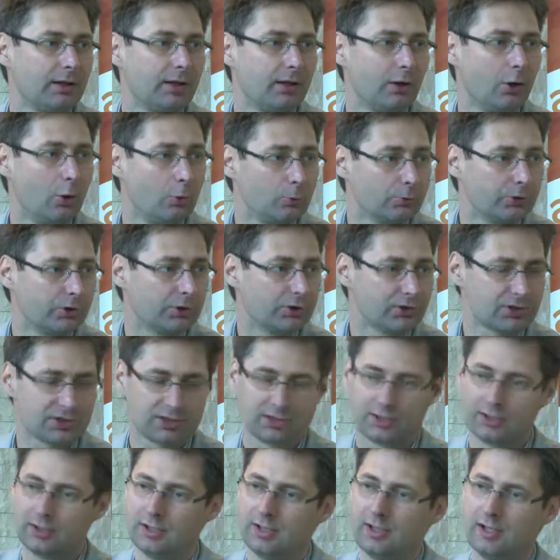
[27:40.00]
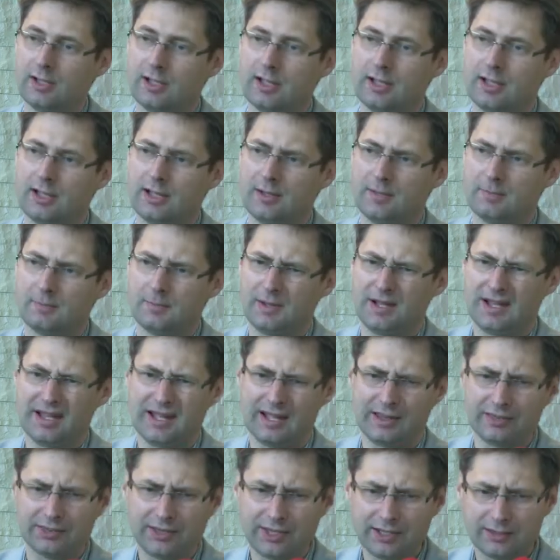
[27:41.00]
owners,
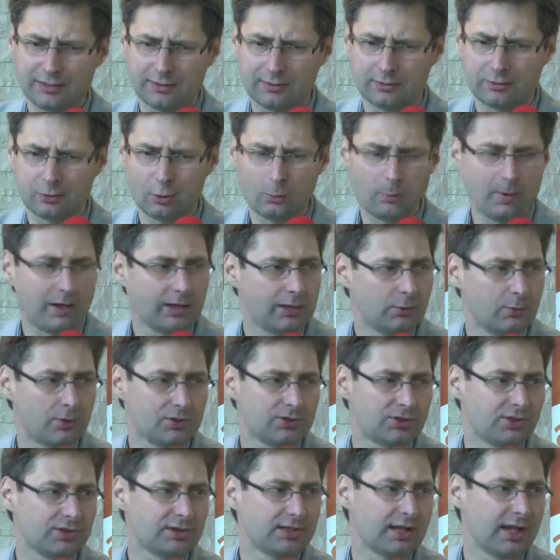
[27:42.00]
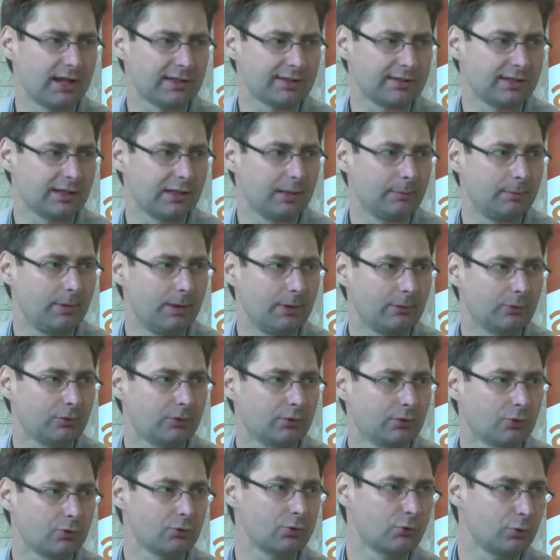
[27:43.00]
and then nobody was discussing about
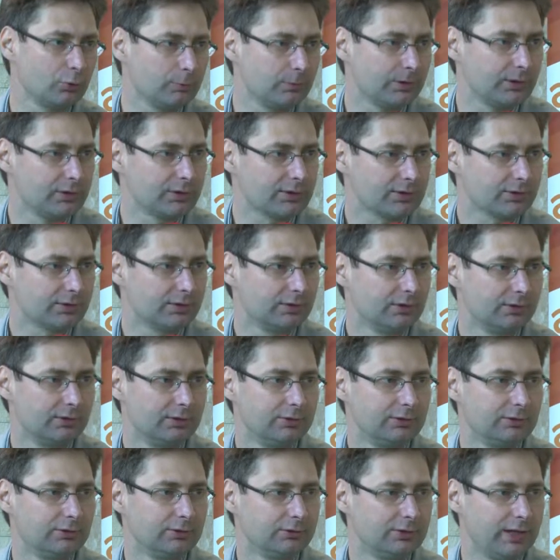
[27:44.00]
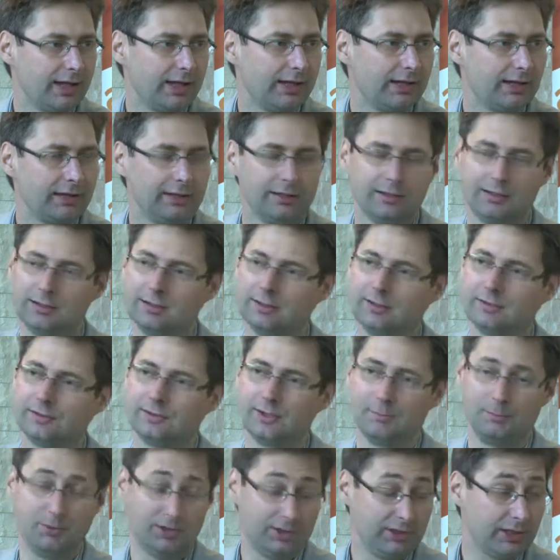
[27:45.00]
consumers. Today,
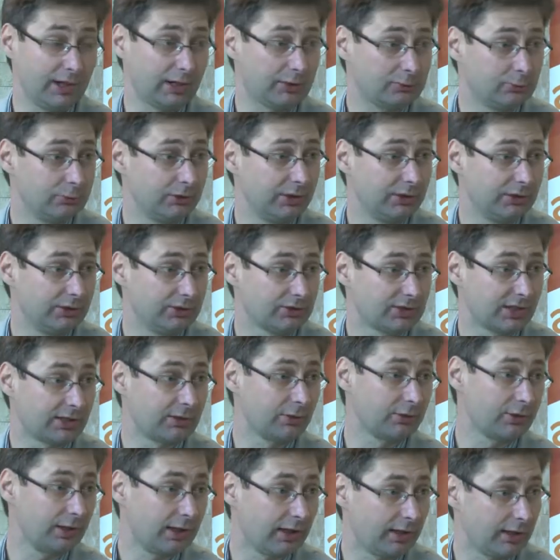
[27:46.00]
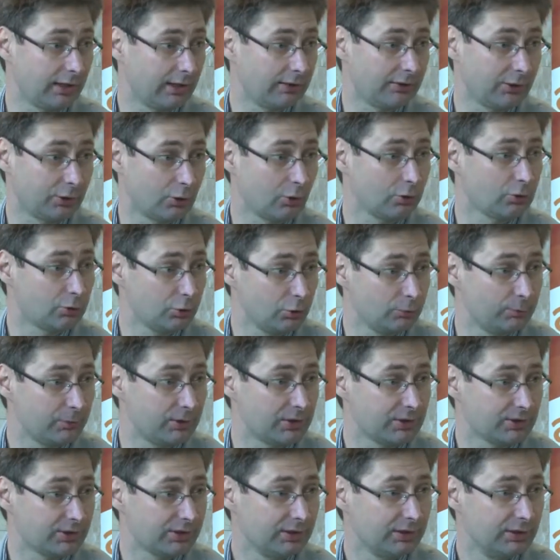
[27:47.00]
the media creators are the
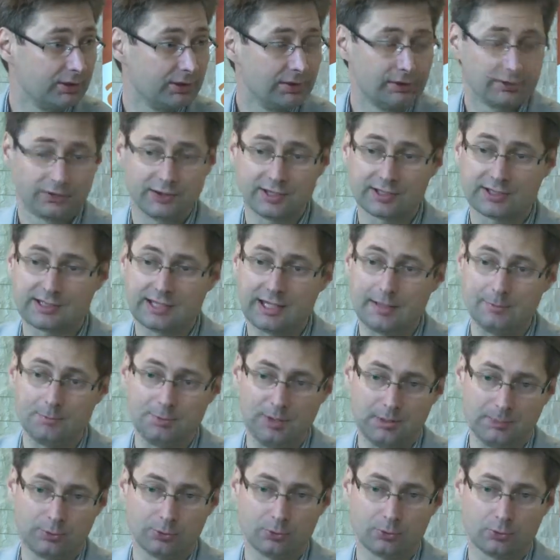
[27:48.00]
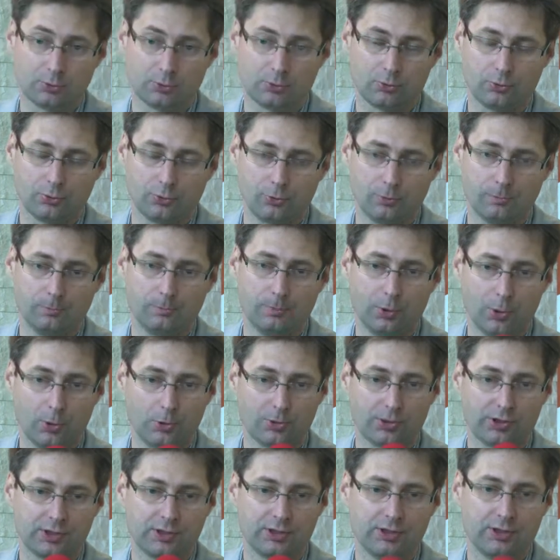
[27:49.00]
consumers, the same people who
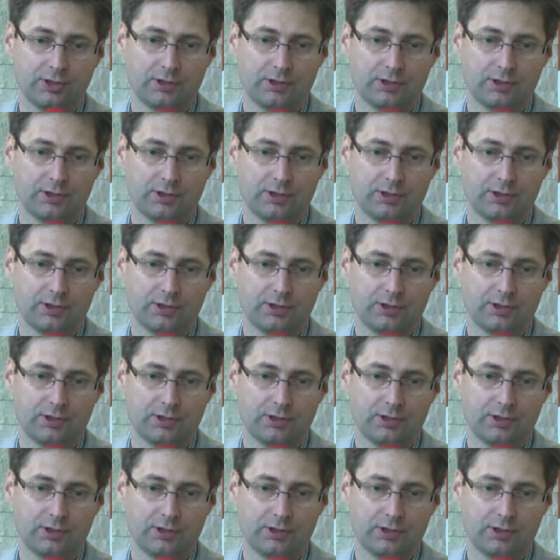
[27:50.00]
both